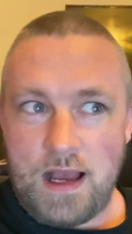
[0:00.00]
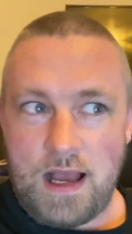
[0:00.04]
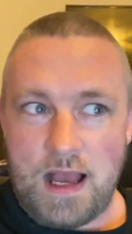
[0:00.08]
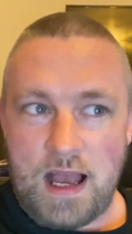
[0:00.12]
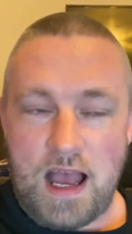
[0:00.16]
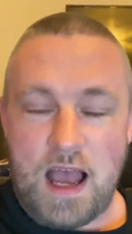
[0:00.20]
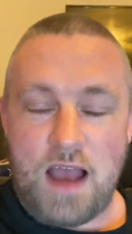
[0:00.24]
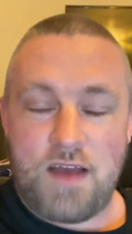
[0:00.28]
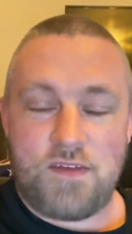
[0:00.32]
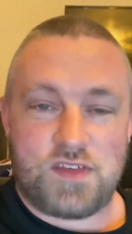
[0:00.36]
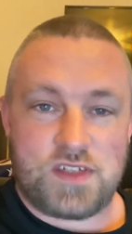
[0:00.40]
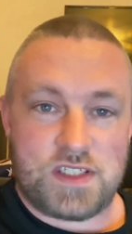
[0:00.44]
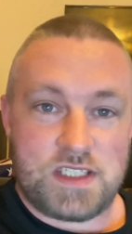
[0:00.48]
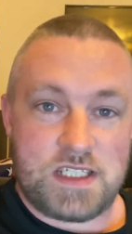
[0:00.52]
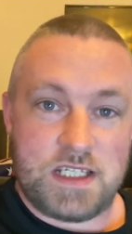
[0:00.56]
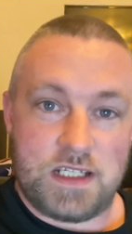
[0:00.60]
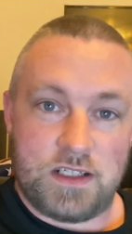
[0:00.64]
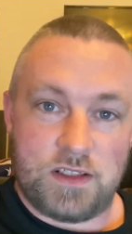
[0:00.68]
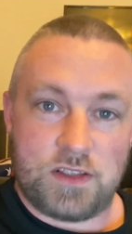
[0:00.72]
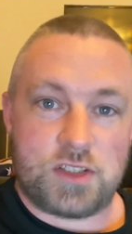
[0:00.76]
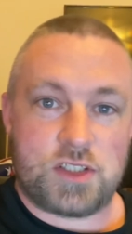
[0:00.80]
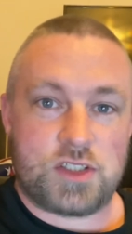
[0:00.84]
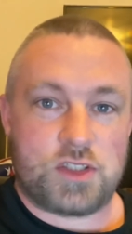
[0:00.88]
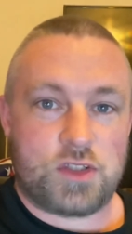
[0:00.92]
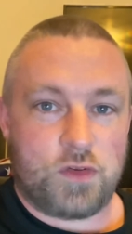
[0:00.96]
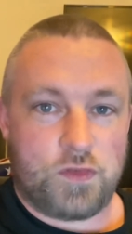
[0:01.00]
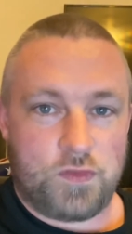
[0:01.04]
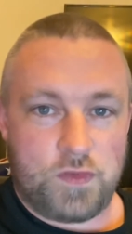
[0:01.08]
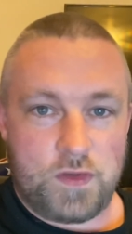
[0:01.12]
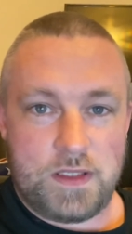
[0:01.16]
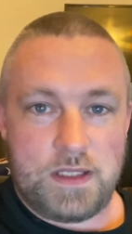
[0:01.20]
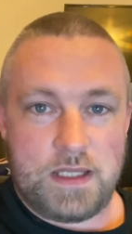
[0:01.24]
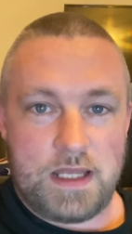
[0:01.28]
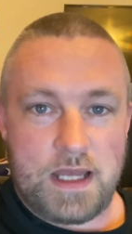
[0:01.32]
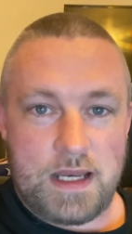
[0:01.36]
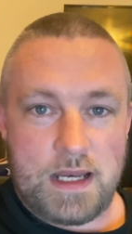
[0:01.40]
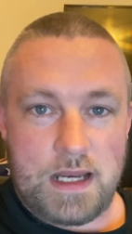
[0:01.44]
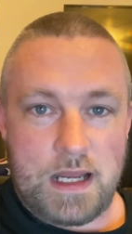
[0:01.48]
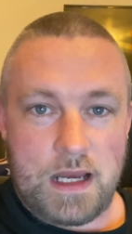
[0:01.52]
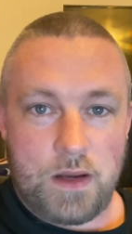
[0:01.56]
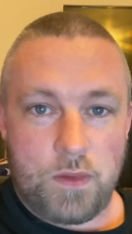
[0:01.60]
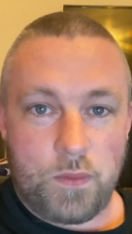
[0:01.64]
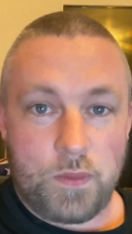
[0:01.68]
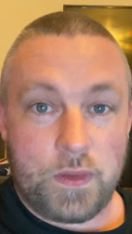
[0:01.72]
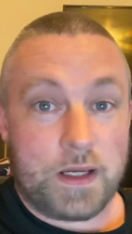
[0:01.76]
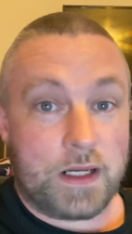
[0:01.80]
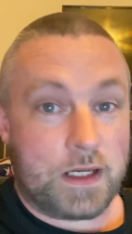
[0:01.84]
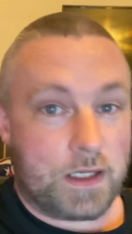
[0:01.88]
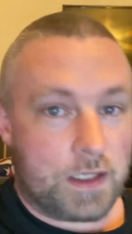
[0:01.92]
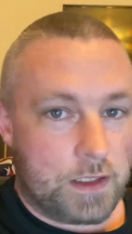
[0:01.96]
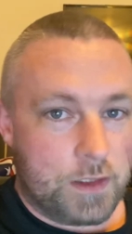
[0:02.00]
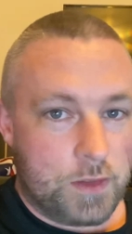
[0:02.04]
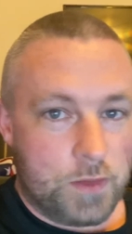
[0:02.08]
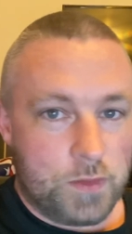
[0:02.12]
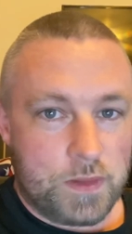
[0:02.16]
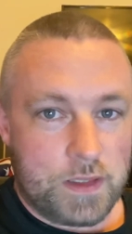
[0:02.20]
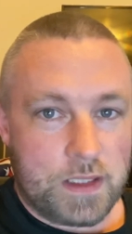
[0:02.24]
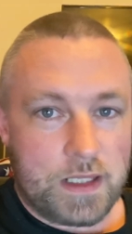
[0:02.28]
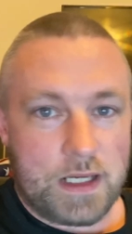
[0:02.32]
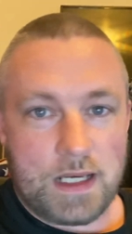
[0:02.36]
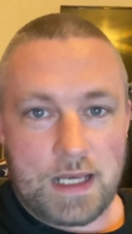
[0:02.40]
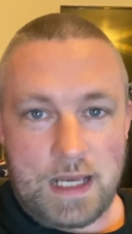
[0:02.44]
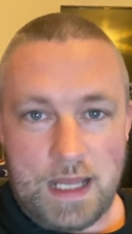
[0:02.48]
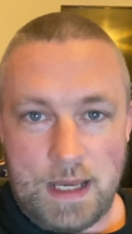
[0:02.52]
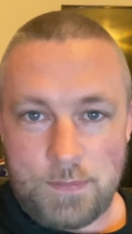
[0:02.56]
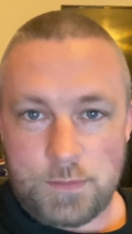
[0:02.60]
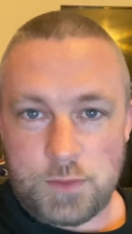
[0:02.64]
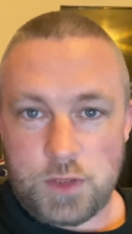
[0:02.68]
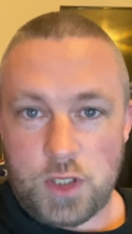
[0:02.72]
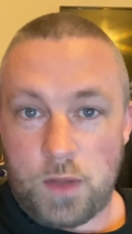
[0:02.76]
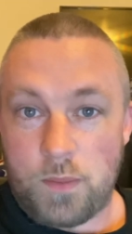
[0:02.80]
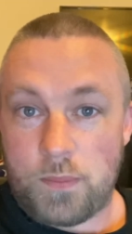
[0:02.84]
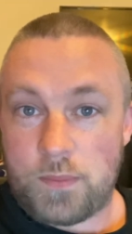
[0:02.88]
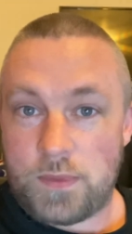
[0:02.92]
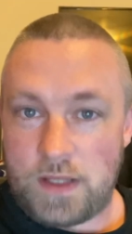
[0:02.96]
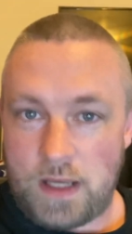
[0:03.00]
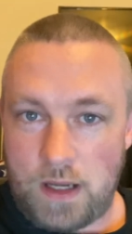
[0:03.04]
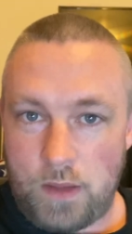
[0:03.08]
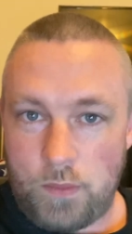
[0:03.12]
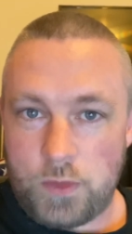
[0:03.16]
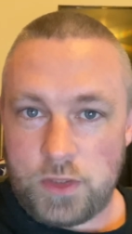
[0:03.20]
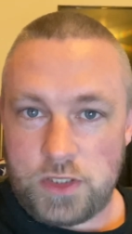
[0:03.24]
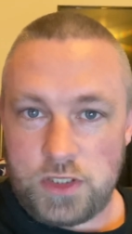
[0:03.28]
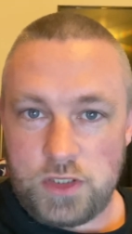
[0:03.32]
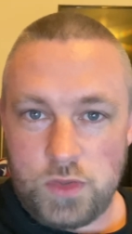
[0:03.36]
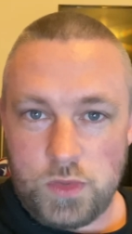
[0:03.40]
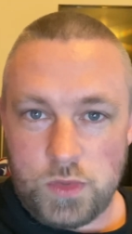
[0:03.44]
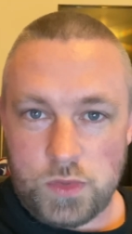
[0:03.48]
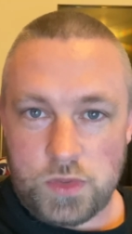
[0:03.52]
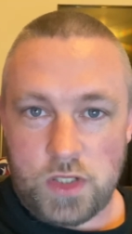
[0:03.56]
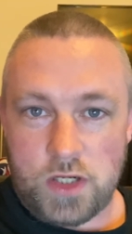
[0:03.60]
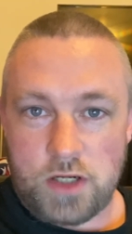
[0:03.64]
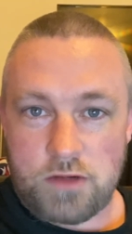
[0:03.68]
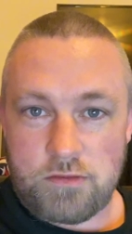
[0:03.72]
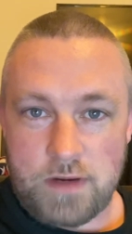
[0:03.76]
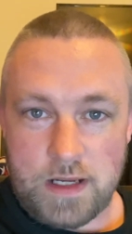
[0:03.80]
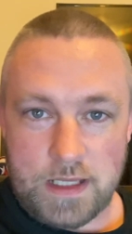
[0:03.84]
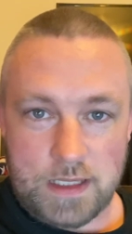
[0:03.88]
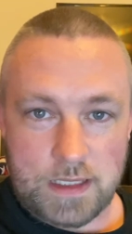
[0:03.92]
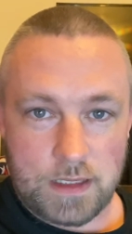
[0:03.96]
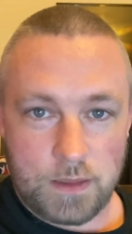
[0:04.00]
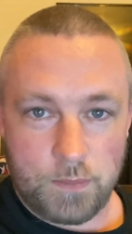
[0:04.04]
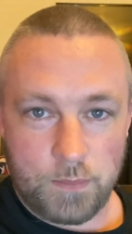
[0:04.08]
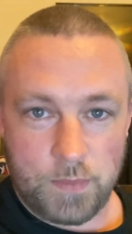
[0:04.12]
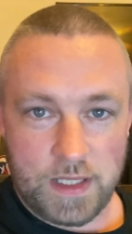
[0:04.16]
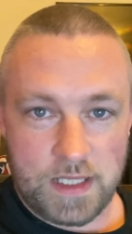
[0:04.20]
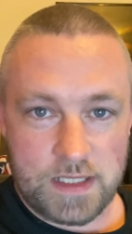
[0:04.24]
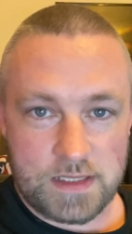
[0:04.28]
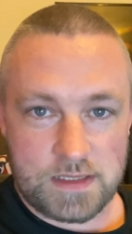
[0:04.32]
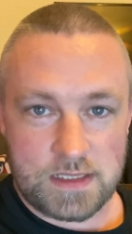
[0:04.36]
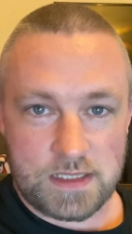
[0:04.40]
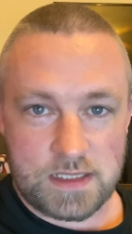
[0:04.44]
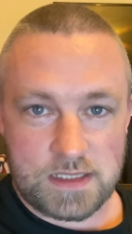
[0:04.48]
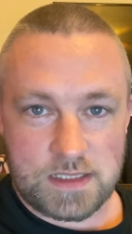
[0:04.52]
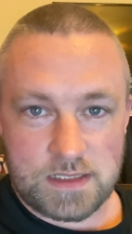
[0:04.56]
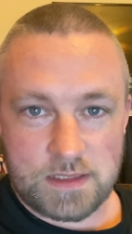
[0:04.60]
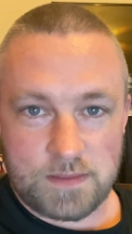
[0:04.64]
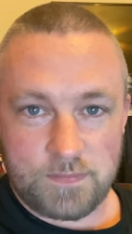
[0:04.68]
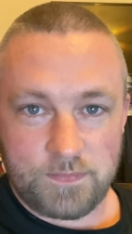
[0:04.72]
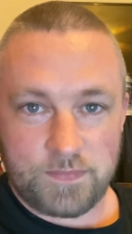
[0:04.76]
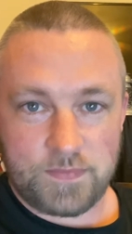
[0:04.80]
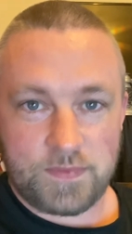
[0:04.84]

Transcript: I've sealed stuff in there now, including a laptop that I would use on a regular basis.